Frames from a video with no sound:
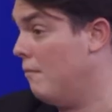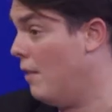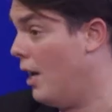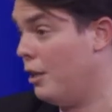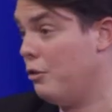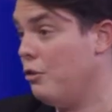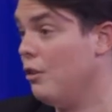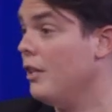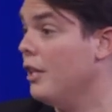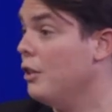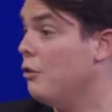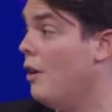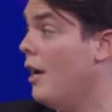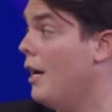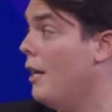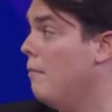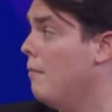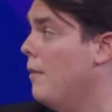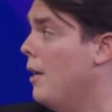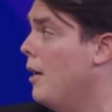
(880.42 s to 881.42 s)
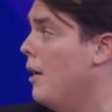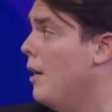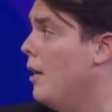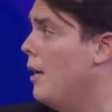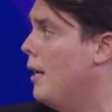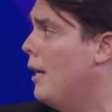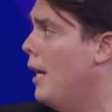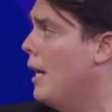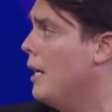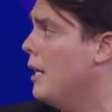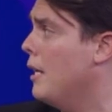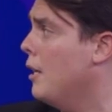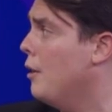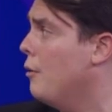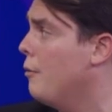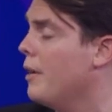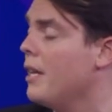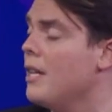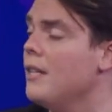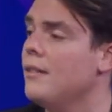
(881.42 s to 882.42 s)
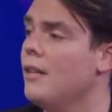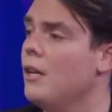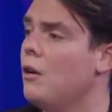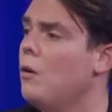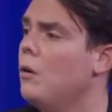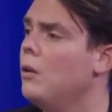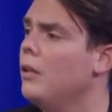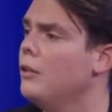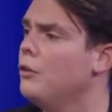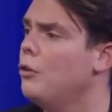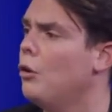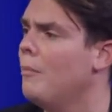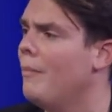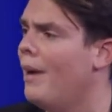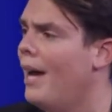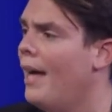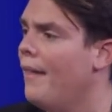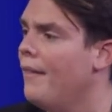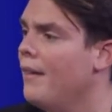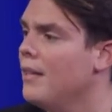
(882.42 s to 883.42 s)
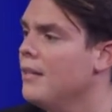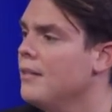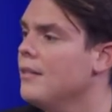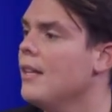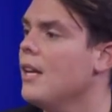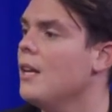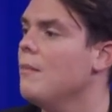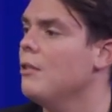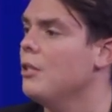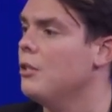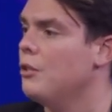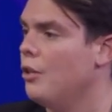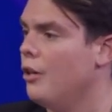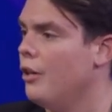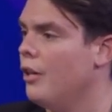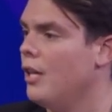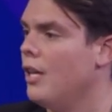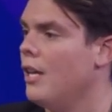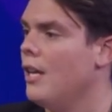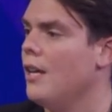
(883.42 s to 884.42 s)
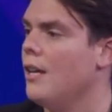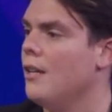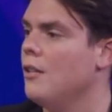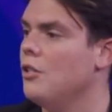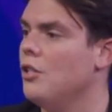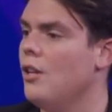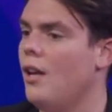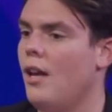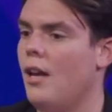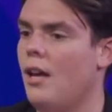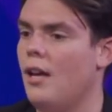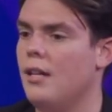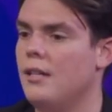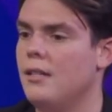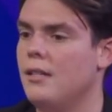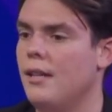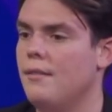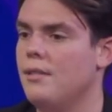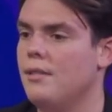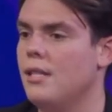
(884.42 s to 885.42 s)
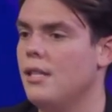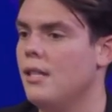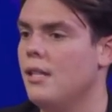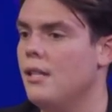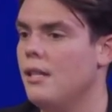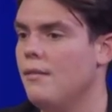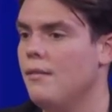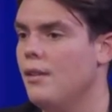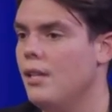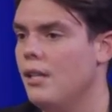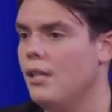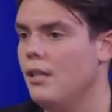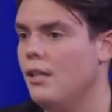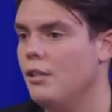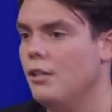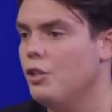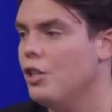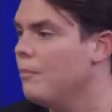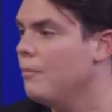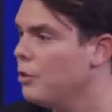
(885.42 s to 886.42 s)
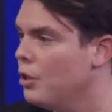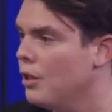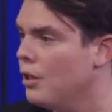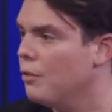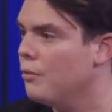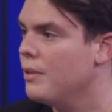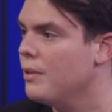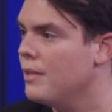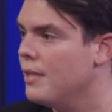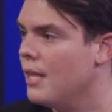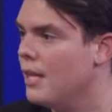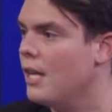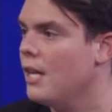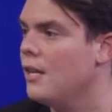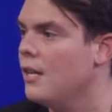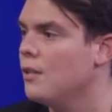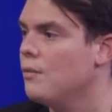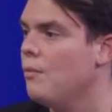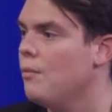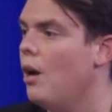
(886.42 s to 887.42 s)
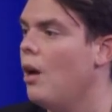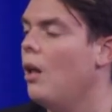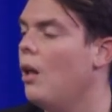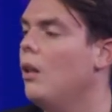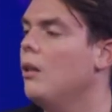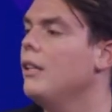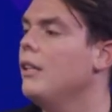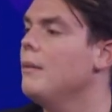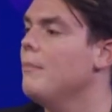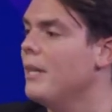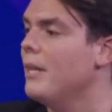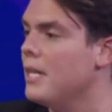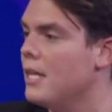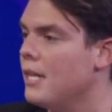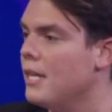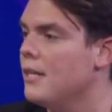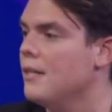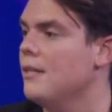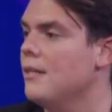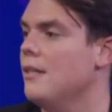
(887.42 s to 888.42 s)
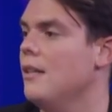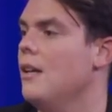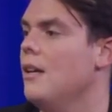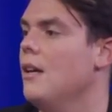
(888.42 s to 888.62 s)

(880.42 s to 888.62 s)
actually I tried it, and in Greece they call it dolmades, same in Turkish, and I've seen it even in Egyptian cuisine as well, Lebanese.